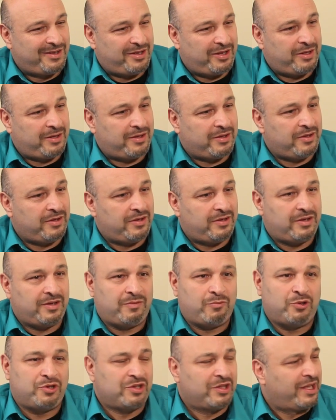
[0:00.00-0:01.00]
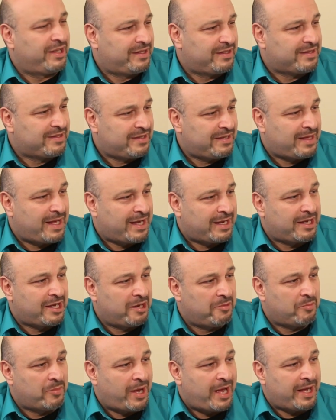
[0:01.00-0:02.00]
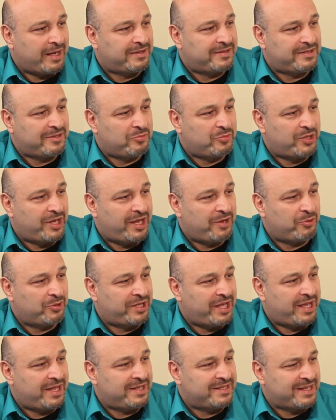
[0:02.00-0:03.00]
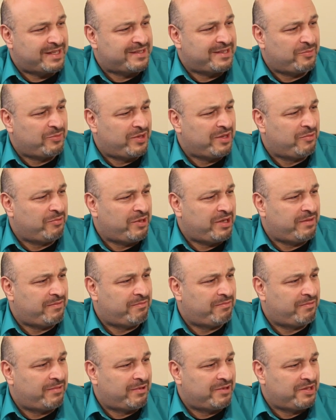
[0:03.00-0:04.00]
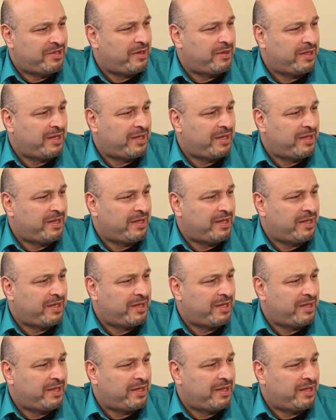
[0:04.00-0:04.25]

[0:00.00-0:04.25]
Do you, do you, would you like to see that come back someday? Would that is that something we or do you